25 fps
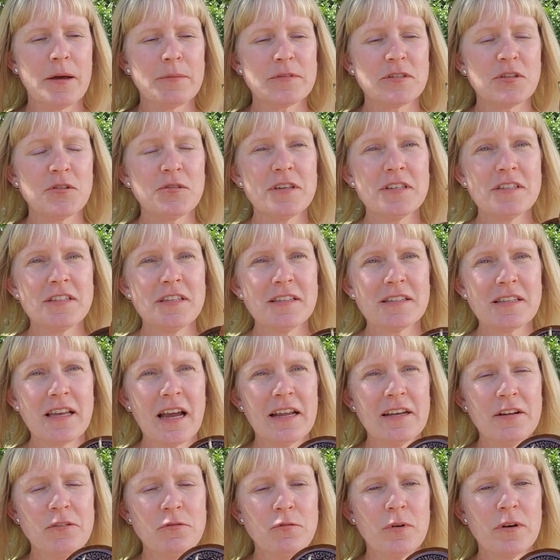So this is
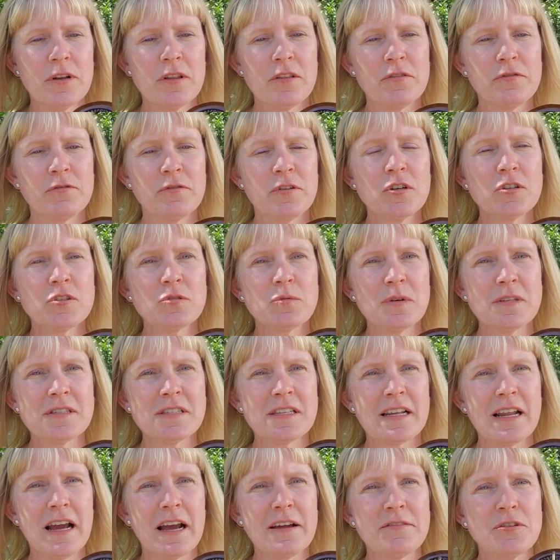kind of one of the first ones
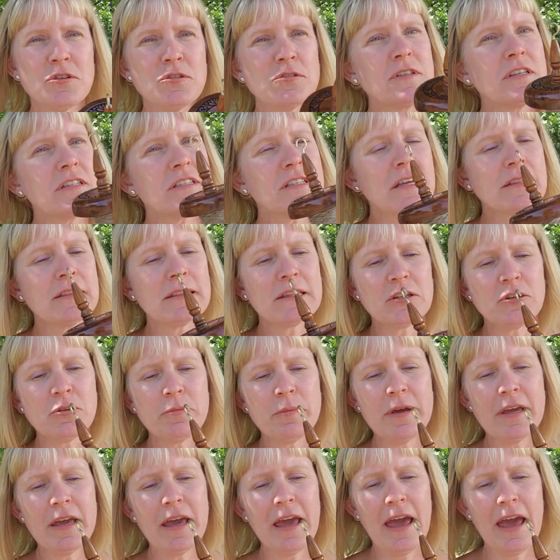that I've used that's a little
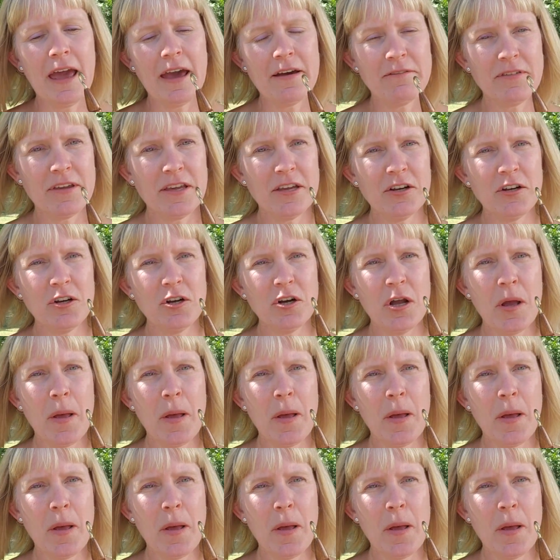bit heavier.